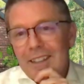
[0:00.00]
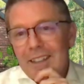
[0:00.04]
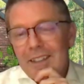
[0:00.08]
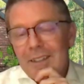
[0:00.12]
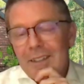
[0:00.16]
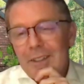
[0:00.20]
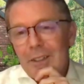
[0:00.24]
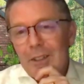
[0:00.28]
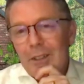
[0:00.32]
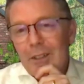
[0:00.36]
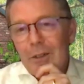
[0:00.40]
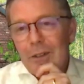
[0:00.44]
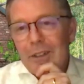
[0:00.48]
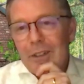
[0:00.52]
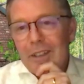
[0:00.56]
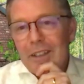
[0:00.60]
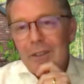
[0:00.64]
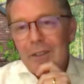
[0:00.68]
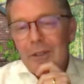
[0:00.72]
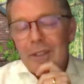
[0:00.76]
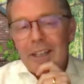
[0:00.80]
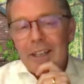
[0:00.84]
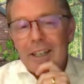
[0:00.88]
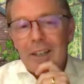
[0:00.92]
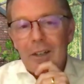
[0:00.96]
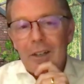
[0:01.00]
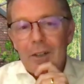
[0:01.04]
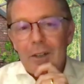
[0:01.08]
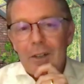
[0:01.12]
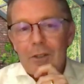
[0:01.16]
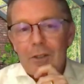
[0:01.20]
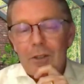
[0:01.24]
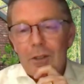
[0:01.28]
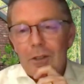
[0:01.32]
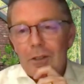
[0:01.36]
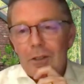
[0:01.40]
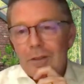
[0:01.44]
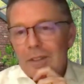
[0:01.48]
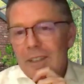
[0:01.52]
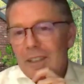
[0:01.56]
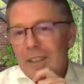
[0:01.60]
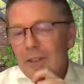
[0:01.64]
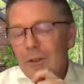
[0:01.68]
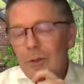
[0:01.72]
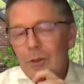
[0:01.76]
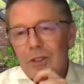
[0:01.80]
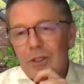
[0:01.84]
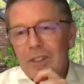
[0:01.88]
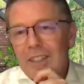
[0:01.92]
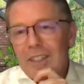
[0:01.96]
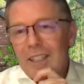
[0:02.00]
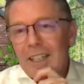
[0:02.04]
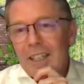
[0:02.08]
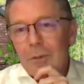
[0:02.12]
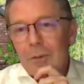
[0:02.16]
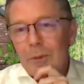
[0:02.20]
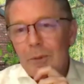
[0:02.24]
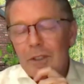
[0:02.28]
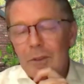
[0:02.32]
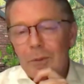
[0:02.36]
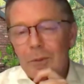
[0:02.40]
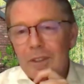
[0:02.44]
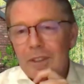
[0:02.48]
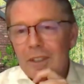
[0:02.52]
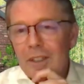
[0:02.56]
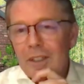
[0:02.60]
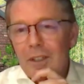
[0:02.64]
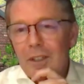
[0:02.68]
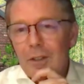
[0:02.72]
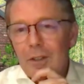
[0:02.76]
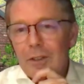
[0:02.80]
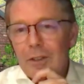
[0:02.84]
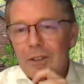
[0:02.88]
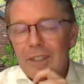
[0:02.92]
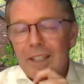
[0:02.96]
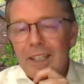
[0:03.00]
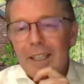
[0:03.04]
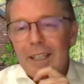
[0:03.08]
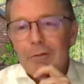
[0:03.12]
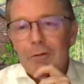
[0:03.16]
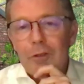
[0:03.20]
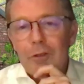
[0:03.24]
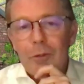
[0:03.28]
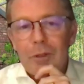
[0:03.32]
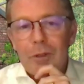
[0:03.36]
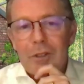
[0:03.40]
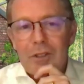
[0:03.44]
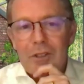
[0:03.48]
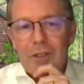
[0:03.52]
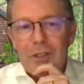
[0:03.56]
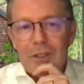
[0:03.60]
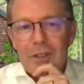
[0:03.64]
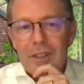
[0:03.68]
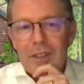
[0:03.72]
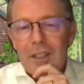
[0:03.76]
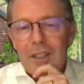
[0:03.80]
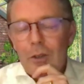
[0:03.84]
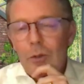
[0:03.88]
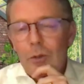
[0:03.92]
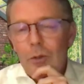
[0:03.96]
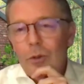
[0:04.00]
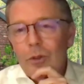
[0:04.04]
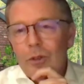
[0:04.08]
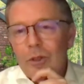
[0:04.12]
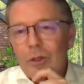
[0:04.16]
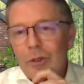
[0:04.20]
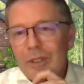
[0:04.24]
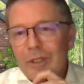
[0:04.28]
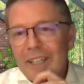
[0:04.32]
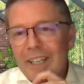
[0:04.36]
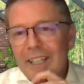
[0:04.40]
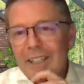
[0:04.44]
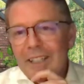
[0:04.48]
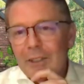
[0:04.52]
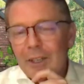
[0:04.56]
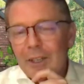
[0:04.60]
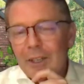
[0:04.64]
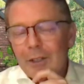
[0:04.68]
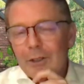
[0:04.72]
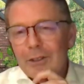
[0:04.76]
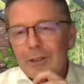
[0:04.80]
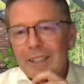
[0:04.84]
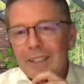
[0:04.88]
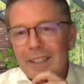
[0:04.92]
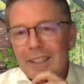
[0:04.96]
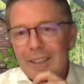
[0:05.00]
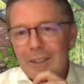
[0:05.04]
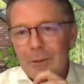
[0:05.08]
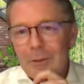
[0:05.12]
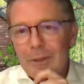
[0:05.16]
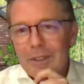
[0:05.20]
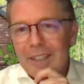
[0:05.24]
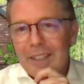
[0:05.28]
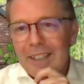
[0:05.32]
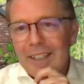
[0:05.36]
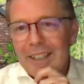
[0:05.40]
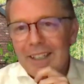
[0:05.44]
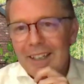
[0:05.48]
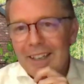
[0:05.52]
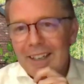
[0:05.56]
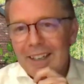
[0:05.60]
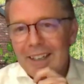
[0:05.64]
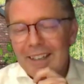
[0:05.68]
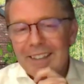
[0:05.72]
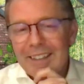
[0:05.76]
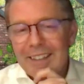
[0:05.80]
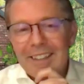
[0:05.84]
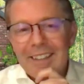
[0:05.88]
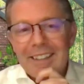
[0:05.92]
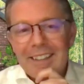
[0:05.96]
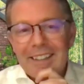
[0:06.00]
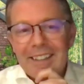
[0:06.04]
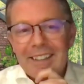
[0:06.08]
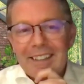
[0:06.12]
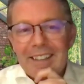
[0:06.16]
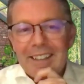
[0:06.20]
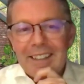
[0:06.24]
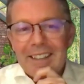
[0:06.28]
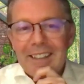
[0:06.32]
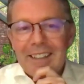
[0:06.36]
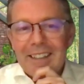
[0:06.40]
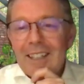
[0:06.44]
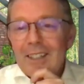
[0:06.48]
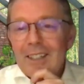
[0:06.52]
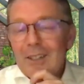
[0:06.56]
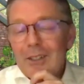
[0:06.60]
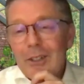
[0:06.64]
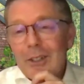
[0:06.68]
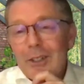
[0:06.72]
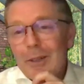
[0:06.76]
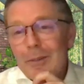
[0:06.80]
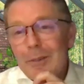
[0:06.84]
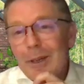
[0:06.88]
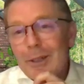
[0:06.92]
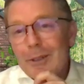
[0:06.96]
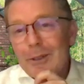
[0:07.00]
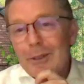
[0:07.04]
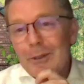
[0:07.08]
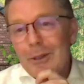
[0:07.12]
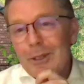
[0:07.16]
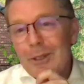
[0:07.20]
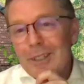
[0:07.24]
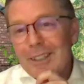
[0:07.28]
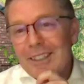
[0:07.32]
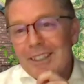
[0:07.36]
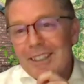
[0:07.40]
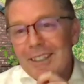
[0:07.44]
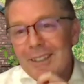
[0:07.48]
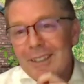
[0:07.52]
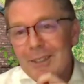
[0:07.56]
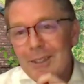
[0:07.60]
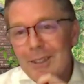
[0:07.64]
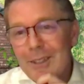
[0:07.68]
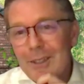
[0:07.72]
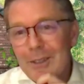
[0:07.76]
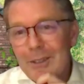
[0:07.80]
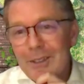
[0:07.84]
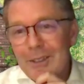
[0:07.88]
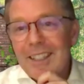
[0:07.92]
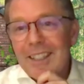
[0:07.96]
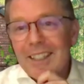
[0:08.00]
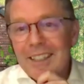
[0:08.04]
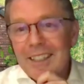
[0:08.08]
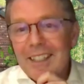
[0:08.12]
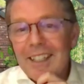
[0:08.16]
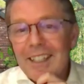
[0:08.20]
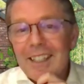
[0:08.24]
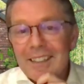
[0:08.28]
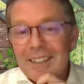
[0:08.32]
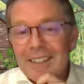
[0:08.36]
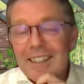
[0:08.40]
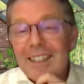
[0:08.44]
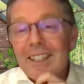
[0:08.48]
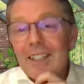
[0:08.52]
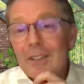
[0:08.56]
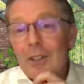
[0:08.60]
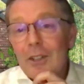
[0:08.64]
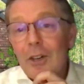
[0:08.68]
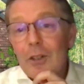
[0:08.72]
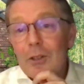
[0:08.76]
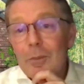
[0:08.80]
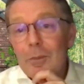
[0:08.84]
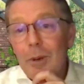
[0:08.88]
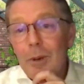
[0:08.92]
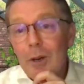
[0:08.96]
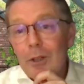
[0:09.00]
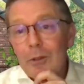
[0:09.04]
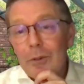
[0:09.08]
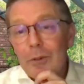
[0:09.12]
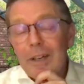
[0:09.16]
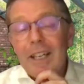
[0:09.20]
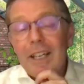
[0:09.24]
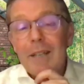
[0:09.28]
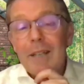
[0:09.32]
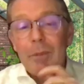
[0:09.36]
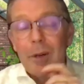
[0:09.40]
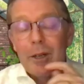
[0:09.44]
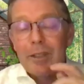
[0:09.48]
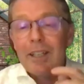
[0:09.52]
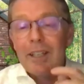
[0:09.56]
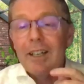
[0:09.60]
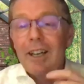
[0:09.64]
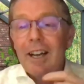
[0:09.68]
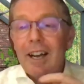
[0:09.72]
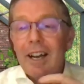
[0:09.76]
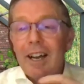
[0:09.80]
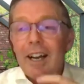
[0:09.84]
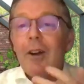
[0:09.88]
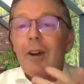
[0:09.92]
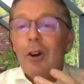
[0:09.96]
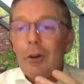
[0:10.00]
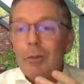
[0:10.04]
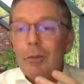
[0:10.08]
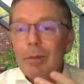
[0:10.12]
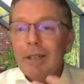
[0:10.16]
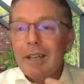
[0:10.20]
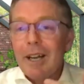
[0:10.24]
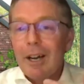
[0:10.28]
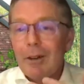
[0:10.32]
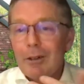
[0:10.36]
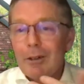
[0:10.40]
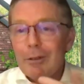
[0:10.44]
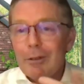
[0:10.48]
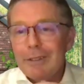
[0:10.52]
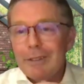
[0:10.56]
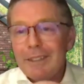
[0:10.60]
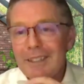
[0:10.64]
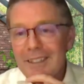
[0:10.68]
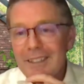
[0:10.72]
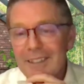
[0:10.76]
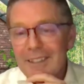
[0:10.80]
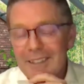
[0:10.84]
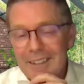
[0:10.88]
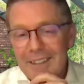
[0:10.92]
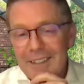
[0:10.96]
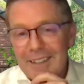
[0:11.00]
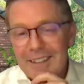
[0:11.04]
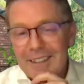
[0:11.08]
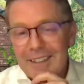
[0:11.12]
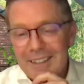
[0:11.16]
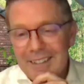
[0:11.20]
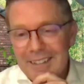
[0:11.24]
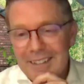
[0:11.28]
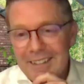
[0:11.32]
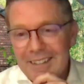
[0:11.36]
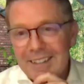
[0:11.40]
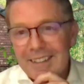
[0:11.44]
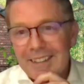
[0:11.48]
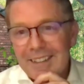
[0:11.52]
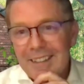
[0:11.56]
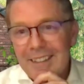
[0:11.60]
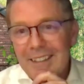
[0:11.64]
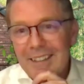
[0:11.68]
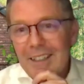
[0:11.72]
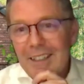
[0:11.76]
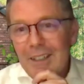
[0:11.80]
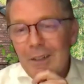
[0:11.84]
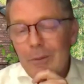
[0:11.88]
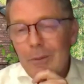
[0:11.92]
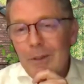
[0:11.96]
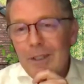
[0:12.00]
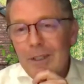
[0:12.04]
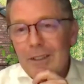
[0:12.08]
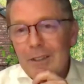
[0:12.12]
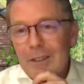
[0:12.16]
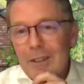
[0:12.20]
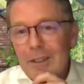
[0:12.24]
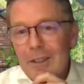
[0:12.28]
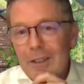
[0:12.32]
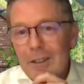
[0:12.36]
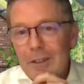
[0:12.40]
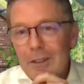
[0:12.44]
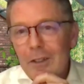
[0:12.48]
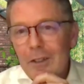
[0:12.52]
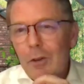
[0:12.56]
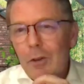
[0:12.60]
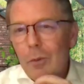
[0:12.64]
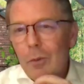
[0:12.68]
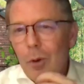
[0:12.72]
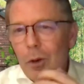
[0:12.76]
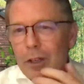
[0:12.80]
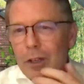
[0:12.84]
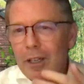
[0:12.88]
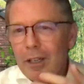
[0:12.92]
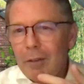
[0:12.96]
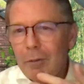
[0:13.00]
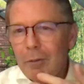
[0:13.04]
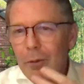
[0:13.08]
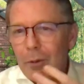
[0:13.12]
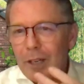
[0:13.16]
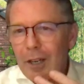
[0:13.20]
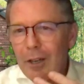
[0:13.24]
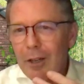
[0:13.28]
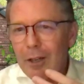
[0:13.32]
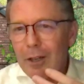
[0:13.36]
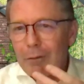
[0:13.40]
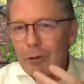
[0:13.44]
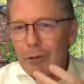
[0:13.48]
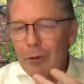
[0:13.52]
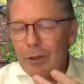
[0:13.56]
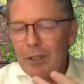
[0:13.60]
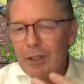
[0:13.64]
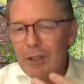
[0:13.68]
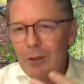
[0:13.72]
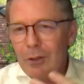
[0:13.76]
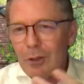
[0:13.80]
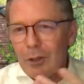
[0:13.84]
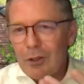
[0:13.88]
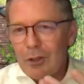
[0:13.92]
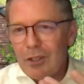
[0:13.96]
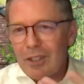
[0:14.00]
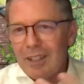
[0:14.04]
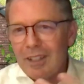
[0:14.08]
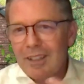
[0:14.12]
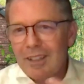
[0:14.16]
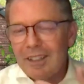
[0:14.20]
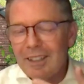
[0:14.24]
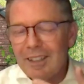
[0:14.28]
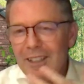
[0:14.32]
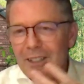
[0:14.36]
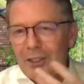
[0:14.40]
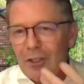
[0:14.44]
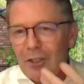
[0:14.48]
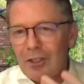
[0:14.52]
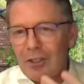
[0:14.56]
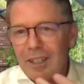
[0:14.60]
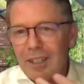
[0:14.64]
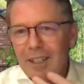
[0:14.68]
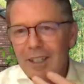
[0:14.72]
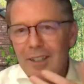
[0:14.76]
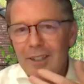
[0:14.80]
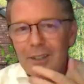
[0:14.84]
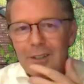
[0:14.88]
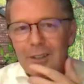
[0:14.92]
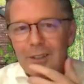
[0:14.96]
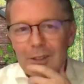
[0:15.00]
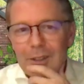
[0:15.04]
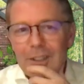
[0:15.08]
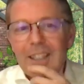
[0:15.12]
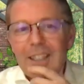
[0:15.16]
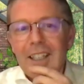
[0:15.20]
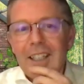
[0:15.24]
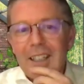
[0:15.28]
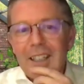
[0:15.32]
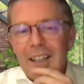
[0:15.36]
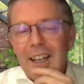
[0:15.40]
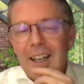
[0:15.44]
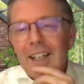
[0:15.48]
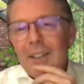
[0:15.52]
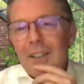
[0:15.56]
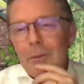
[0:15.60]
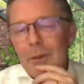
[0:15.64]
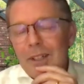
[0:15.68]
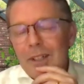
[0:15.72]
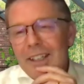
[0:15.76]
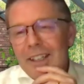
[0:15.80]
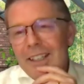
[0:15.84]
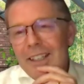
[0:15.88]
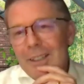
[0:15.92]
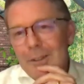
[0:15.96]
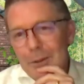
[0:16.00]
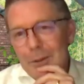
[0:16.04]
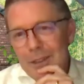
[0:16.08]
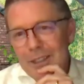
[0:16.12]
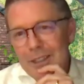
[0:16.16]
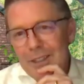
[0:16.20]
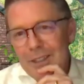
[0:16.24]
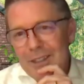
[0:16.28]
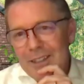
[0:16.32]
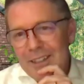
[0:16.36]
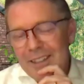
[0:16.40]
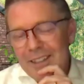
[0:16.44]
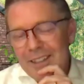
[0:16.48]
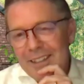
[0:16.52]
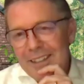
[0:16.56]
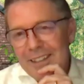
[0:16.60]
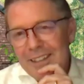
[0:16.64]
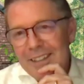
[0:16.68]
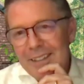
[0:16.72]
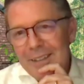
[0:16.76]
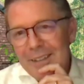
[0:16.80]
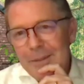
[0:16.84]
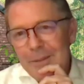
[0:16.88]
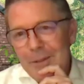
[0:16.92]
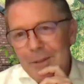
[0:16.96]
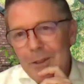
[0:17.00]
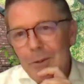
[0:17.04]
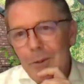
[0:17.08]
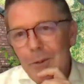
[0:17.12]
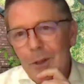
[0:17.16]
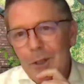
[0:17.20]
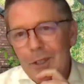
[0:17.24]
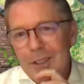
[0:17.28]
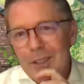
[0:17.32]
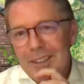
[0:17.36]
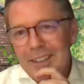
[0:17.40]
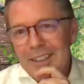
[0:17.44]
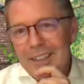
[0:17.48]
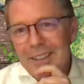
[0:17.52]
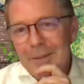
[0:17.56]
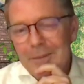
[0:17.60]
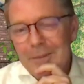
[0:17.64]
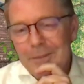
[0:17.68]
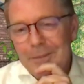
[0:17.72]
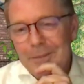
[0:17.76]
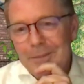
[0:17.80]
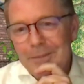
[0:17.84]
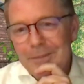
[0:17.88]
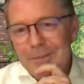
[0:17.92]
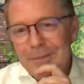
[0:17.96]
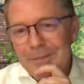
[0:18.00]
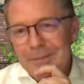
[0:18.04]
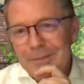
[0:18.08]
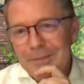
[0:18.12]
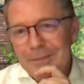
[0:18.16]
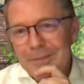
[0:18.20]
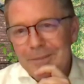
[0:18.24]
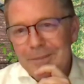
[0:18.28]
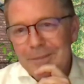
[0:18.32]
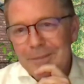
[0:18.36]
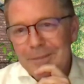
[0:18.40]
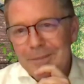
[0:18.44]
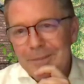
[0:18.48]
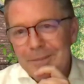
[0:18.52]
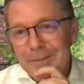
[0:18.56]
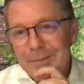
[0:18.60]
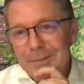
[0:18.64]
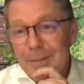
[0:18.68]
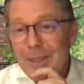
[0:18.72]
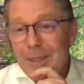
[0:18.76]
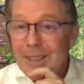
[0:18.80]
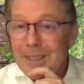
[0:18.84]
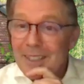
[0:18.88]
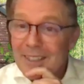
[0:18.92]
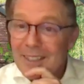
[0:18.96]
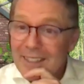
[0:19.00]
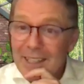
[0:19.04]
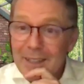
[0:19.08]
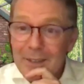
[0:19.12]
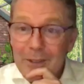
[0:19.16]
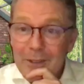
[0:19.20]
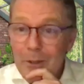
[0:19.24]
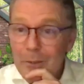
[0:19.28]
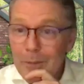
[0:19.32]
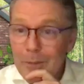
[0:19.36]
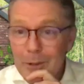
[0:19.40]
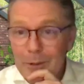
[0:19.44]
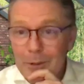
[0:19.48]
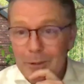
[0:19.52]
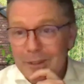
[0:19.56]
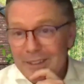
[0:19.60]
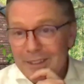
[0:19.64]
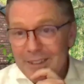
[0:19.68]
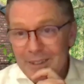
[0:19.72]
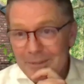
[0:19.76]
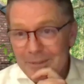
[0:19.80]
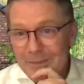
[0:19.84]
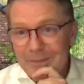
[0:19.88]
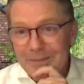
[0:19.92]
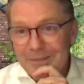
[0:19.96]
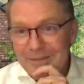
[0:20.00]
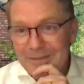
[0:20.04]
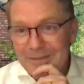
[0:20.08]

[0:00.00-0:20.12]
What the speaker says: You can also, and you see that with all the influencers who create content with AI, that's not about quality. So it goes both way. But I hope in our field, with working with a lot of research and teachers and all, it will increase the quality. But it can go both ways.